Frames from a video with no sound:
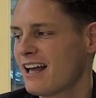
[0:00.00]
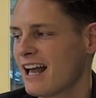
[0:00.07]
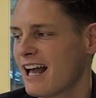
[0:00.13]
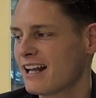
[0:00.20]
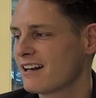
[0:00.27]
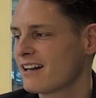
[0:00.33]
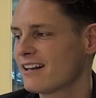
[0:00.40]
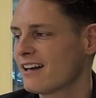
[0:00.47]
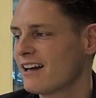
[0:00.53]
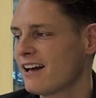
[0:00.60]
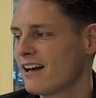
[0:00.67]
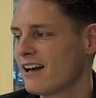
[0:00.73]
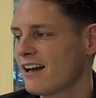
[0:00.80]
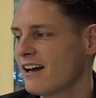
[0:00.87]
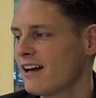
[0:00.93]
And
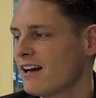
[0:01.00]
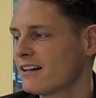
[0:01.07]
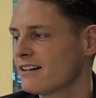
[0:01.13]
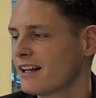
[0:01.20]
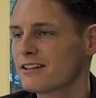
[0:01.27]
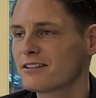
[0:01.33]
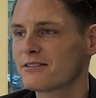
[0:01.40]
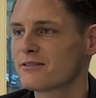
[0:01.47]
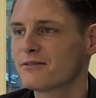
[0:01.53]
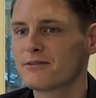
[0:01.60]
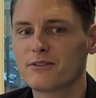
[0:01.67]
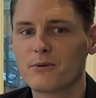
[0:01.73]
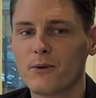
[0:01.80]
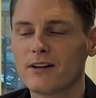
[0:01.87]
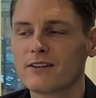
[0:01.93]
that's
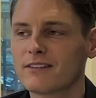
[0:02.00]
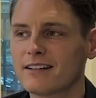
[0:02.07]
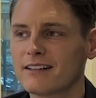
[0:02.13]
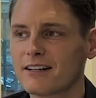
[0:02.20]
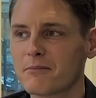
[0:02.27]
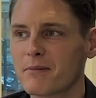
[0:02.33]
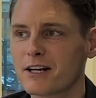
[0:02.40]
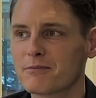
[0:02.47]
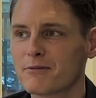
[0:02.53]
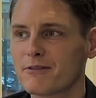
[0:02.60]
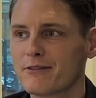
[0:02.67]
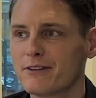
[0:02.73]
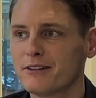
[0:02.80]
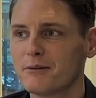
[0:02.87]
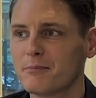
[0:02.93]
the one thing that makes me
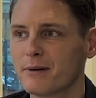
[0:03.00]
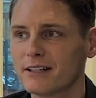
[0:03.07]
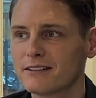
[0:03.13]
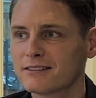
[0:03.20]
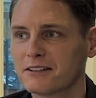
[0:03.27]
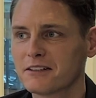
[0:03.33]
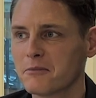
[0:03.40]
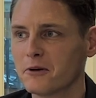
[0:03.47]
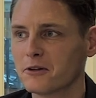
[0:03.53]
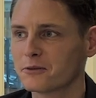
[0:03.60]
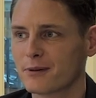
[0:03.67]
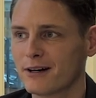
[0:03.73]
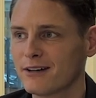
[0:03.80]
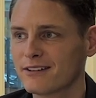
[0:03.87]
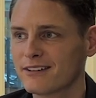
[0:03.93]
feel the best and the most
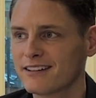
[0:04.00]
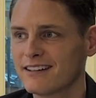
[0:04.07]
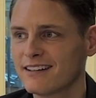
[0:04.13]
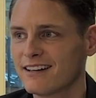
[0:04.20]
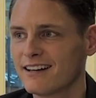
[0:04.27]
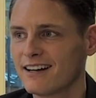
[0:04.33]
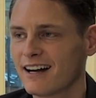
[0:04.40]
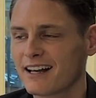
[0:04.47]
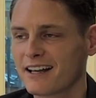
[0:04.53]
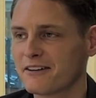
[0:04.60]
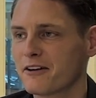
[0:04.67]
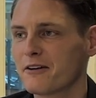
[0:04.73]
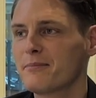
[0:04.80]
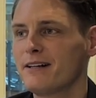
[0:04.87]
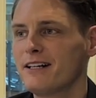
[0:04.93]
proud. Mm-hmm. I
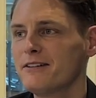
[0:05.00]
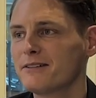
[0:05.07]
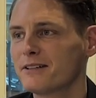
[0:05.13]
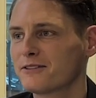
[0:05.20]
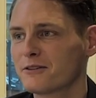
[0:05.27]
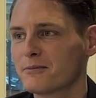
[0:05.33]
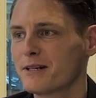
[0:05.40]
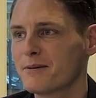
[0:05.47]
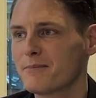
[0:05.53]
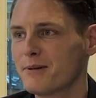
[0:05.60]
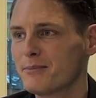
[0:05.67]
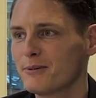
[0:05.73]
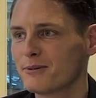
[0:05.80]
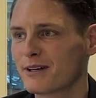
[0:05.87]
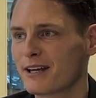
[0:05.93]
cannot believe that so many
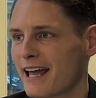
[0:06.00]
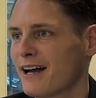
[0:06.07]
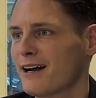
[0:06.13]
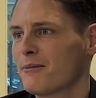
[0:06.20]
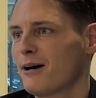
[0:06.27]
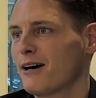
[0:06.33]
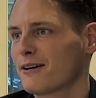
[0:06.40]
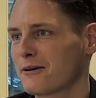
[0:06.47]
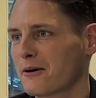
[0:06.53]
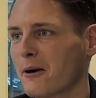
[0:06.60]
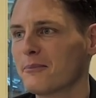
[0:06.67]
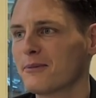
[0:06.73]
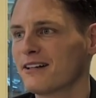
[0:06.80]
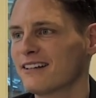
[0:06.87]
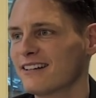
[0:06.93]
people care about our
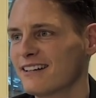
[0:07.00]
company.